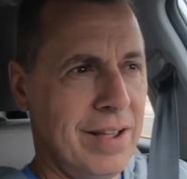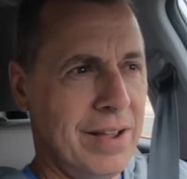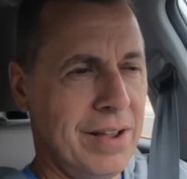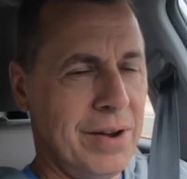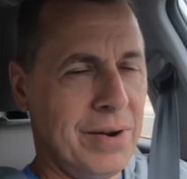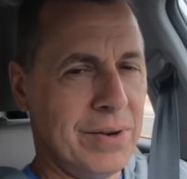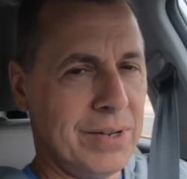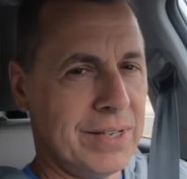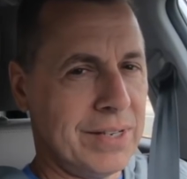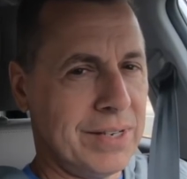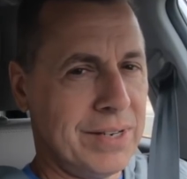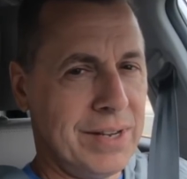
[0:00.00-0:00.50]

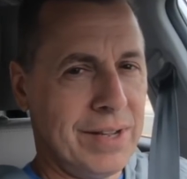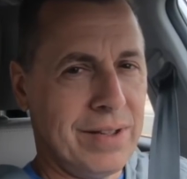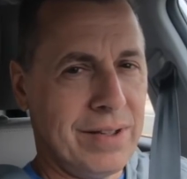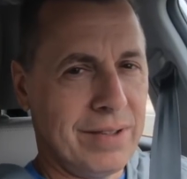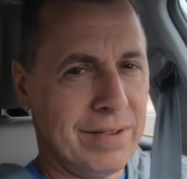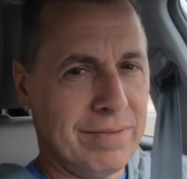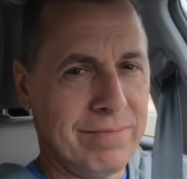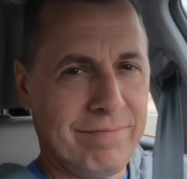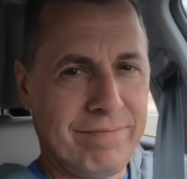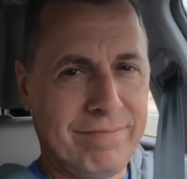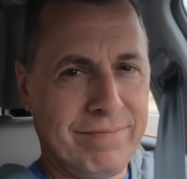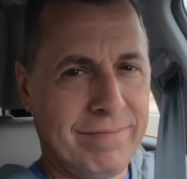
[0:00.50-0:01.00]
you're
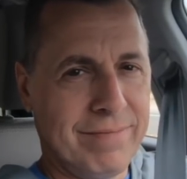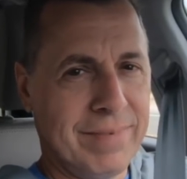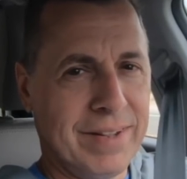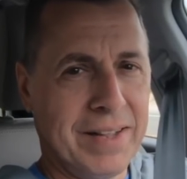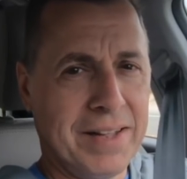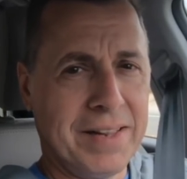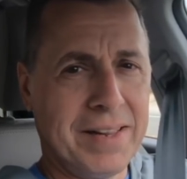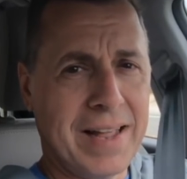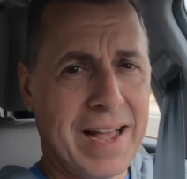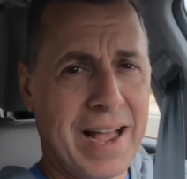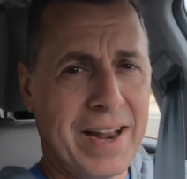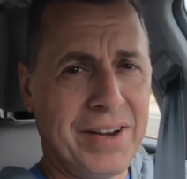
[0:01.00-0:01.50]
still
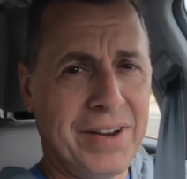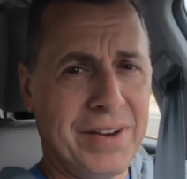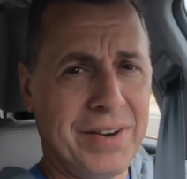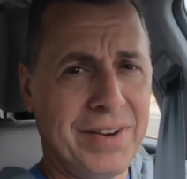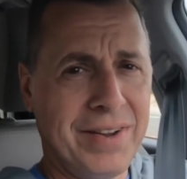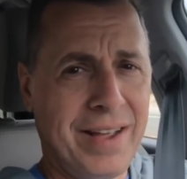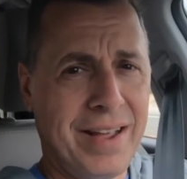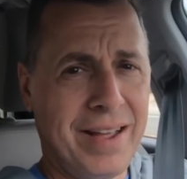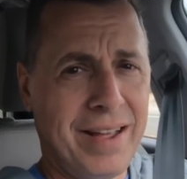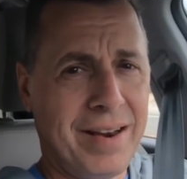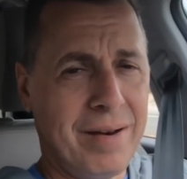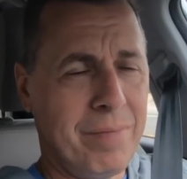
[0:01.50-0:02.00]
glad you
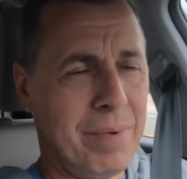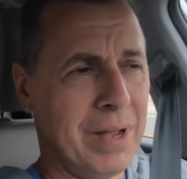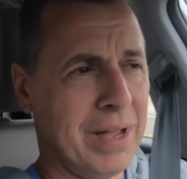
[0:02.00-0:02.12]
did,